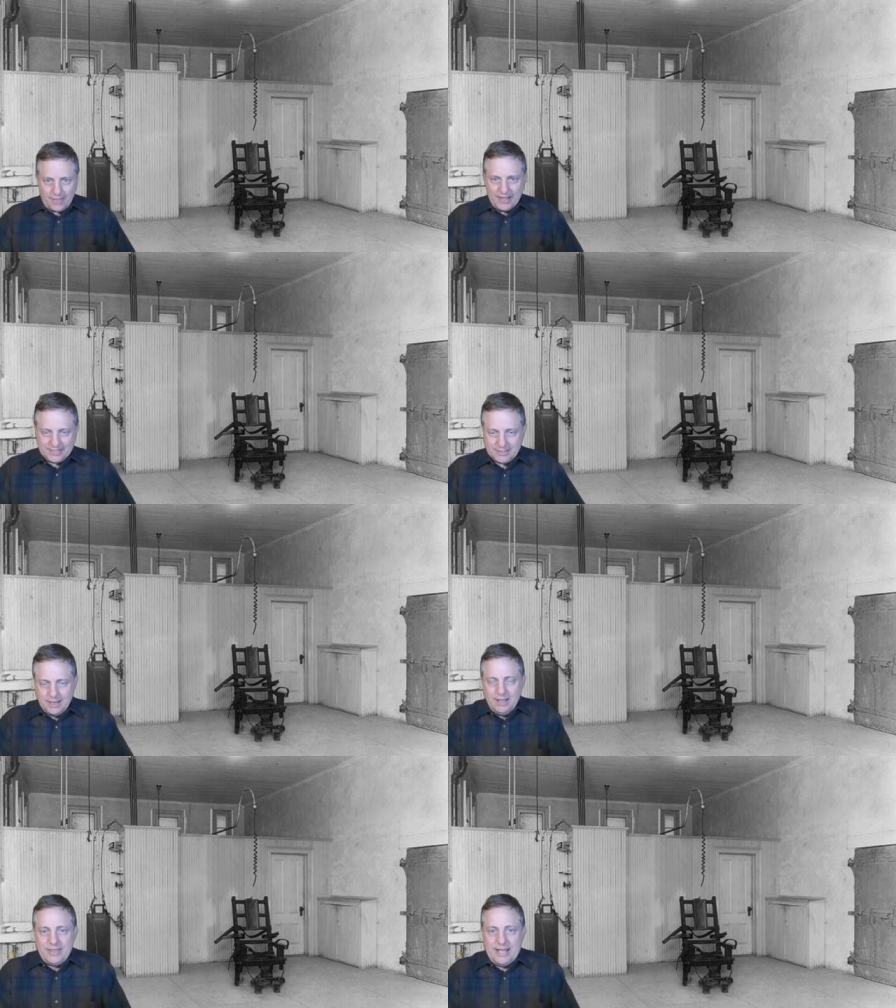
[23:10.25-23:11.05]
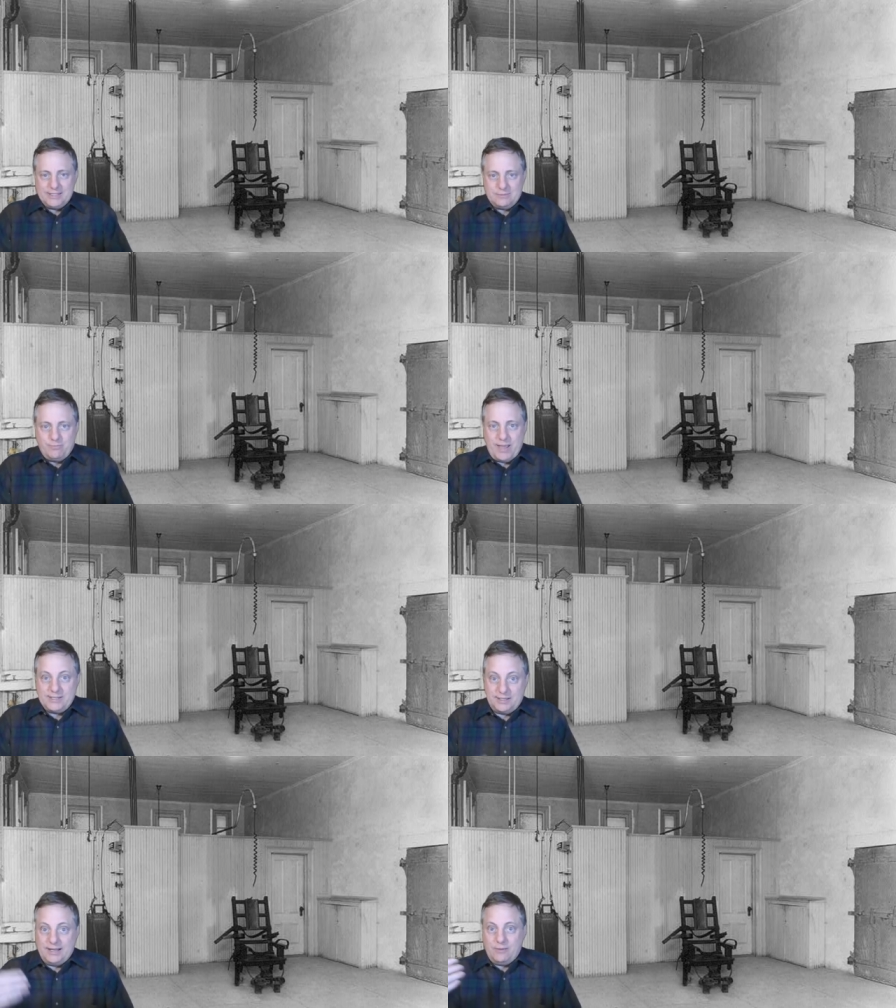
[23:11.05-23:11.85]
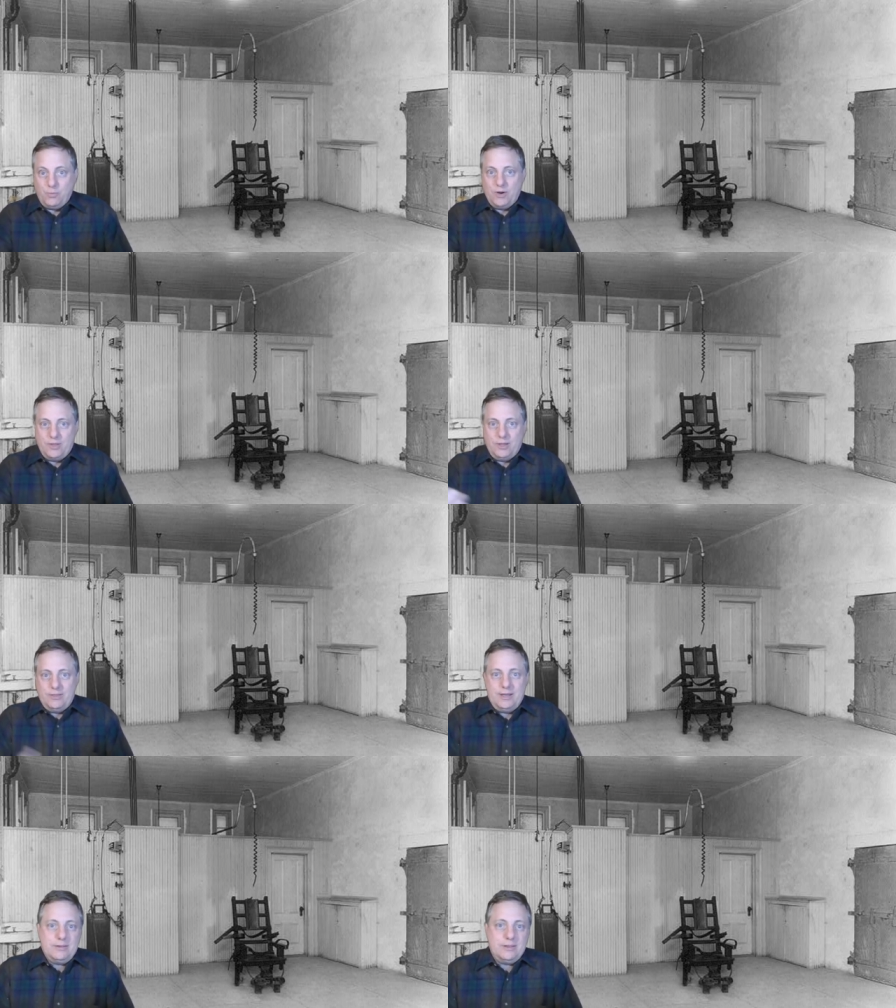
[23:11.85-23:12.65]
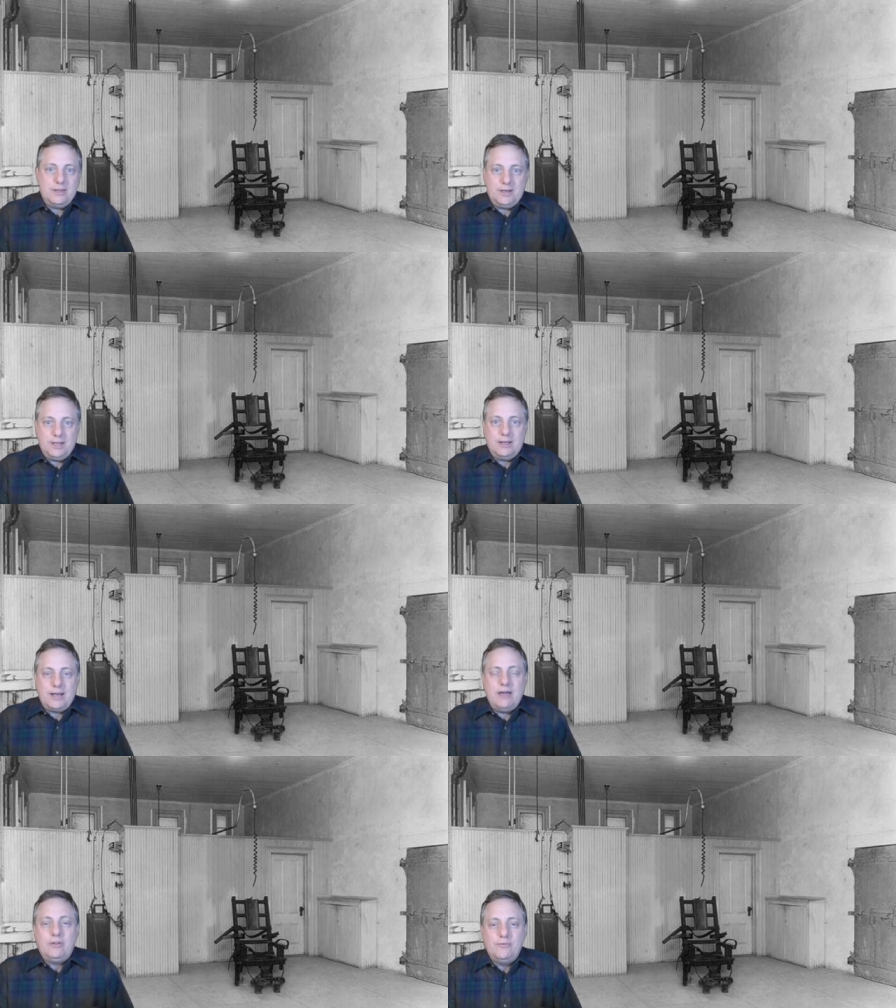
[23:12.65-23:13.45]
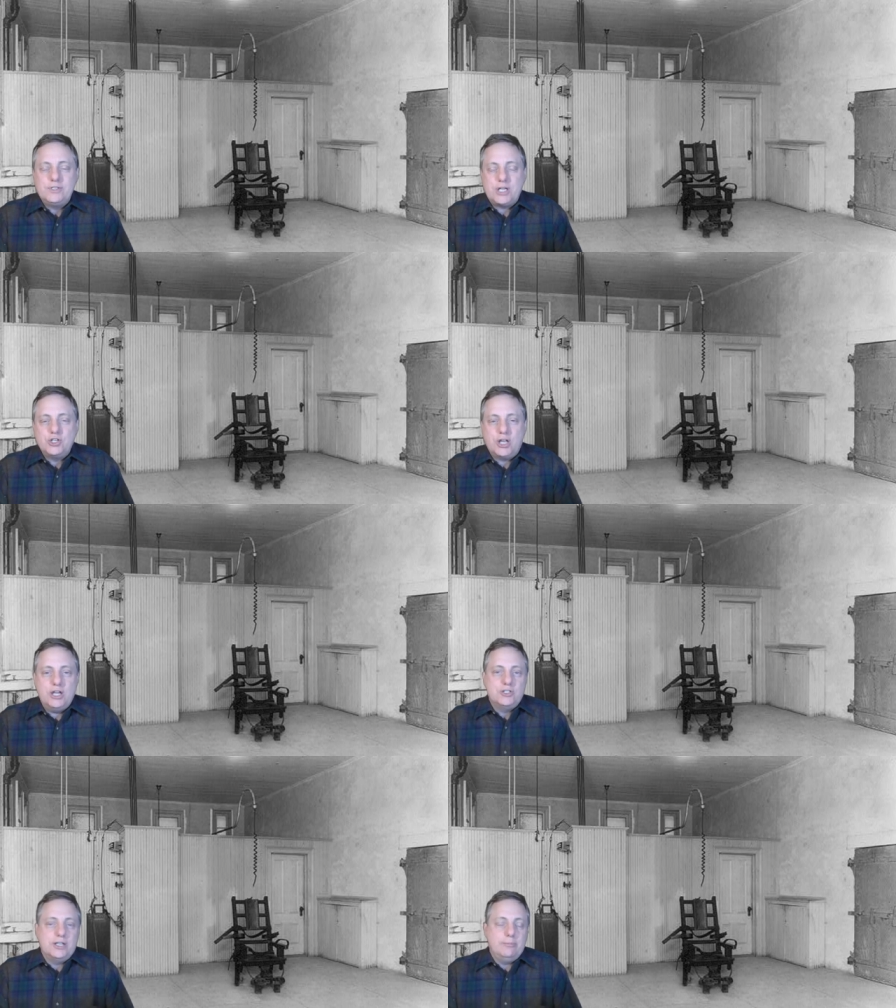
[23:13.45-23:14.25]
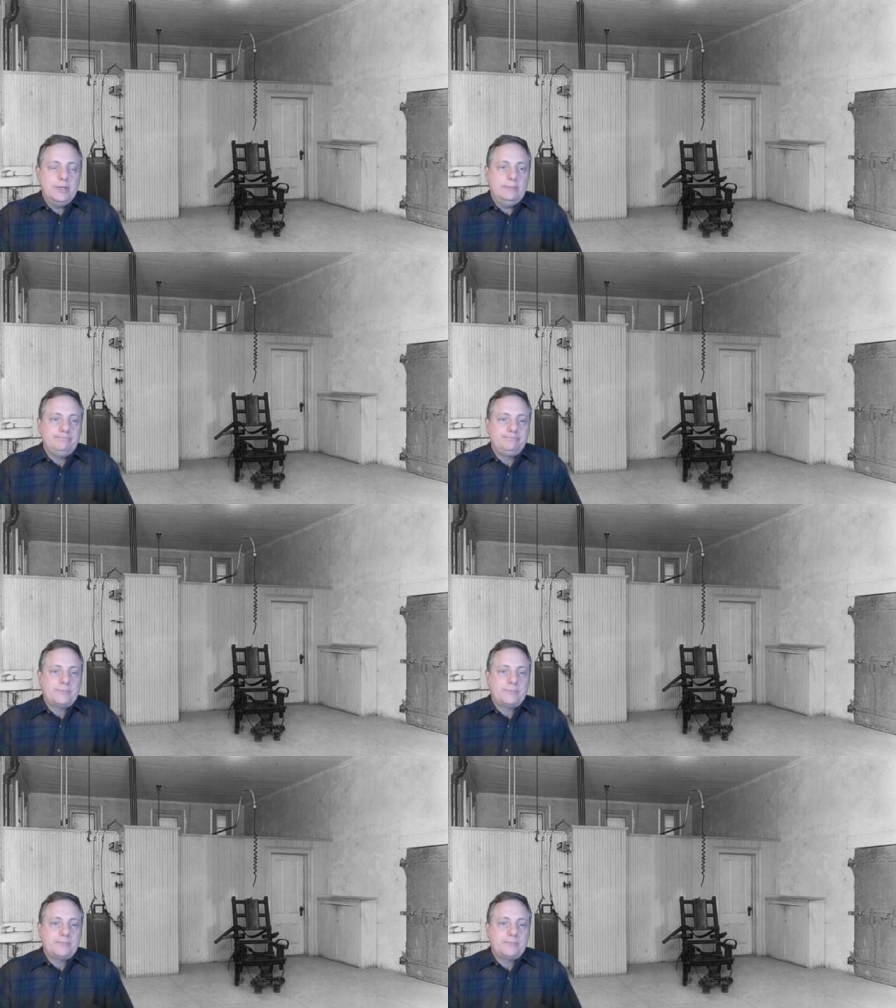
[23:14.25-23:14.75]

That's that's basically where the the, the level of his education had been.